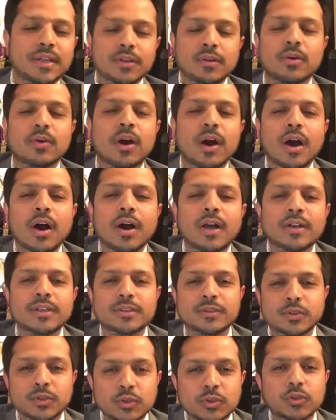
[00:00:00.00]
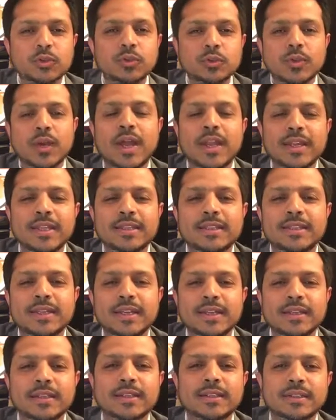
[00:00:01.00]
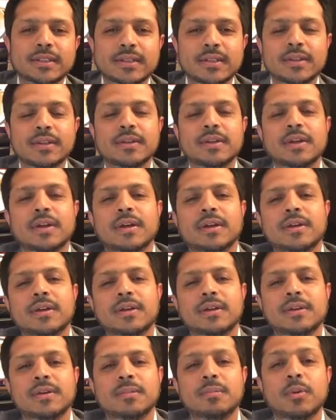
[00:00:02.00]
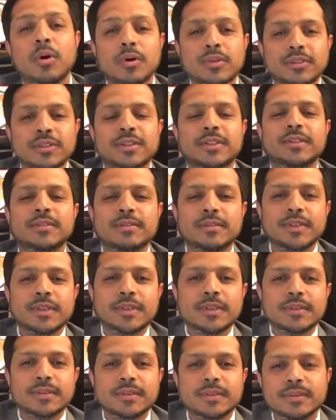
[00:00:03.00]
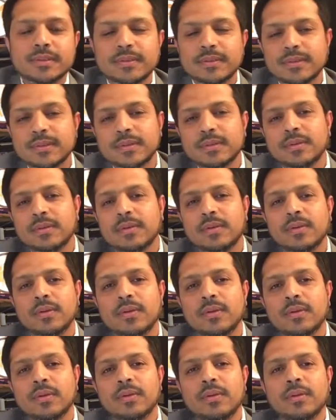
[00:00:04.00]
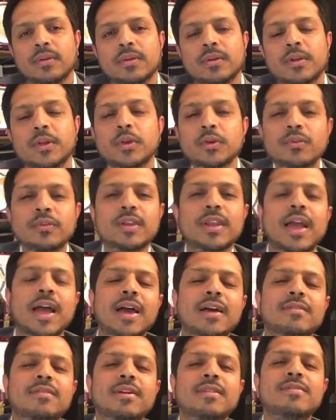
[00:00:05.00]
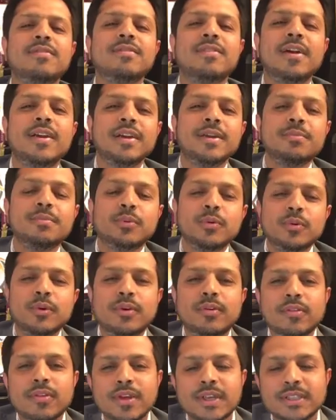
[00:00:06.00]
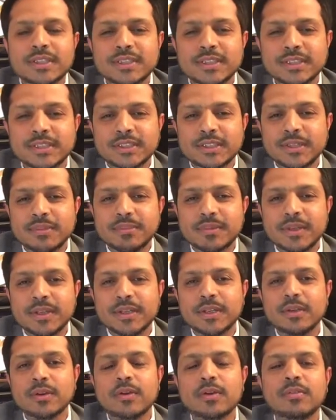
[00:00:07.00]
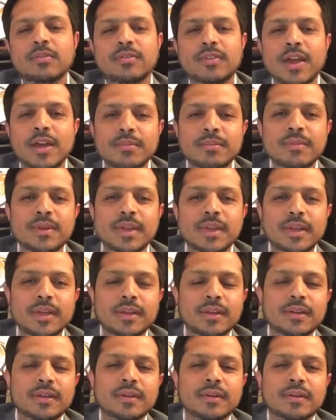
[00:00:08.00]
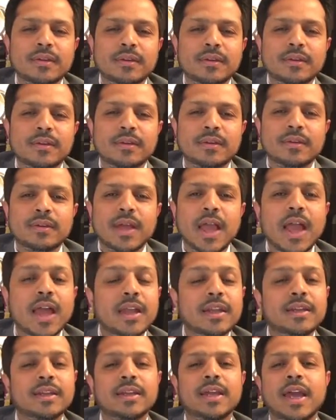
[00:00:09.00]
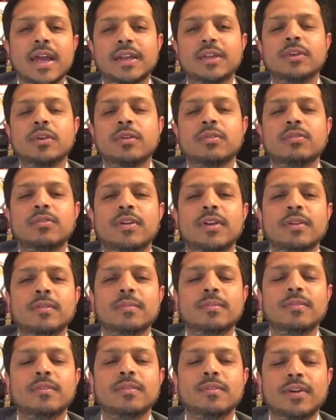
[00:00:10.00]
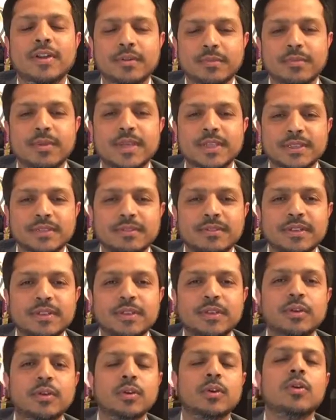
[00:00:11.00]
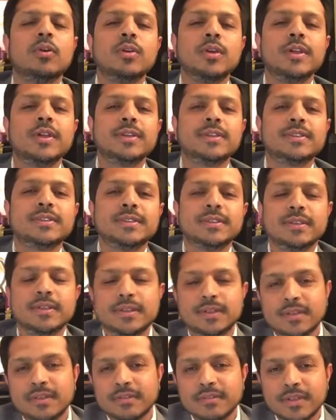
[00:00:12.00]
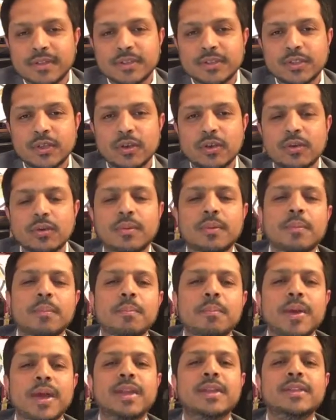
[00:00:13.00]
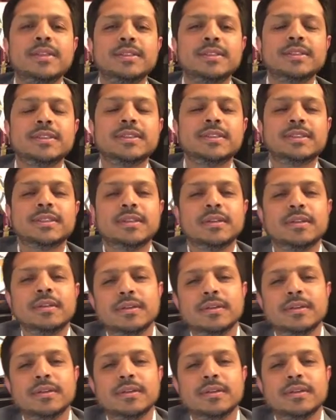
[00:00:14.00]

your heart to do anything positively. You will have a very poor relationship in your family and at your workplace with your colleagues, with your managers.